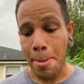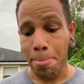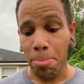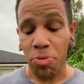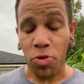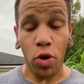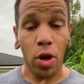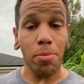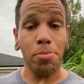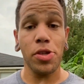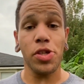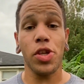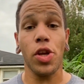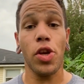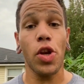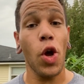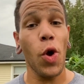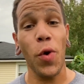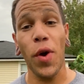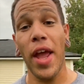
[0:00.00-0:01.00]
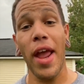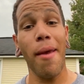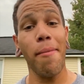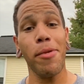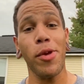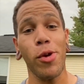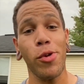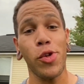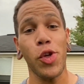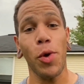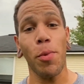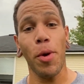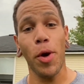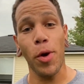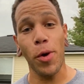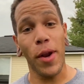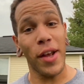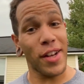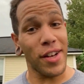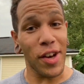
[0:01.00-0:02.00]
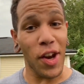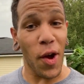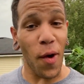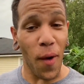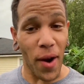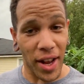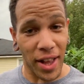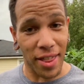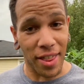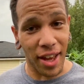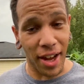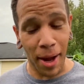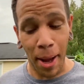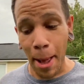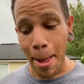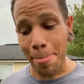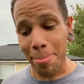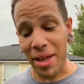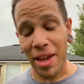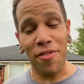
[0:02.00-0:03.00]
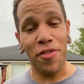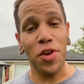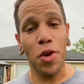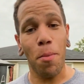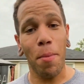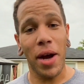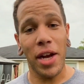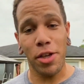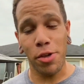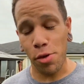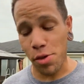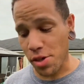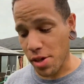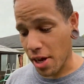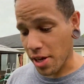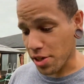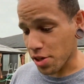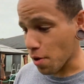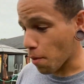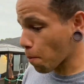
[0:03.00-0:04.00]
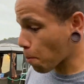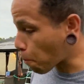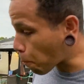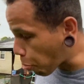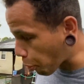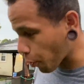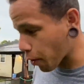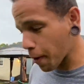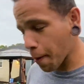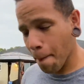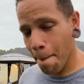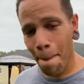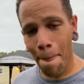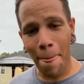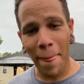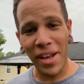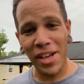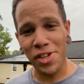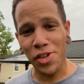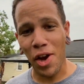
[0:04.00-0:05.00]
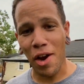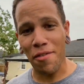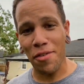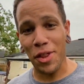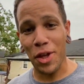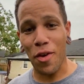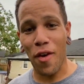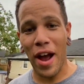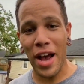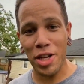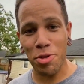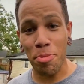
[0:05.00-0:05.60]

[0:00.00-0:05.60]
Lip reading: So I'm just a no-name YouTuber who doesn't know anything, giving you my 2 cents. Sorry for the grass